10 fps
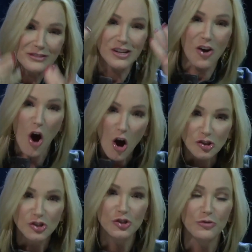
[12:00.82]
to
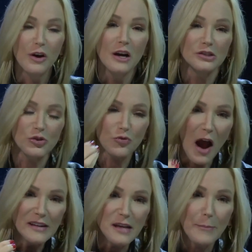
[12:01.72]
cause you to
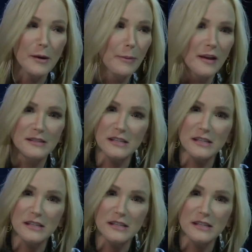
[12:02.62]
rise up in a place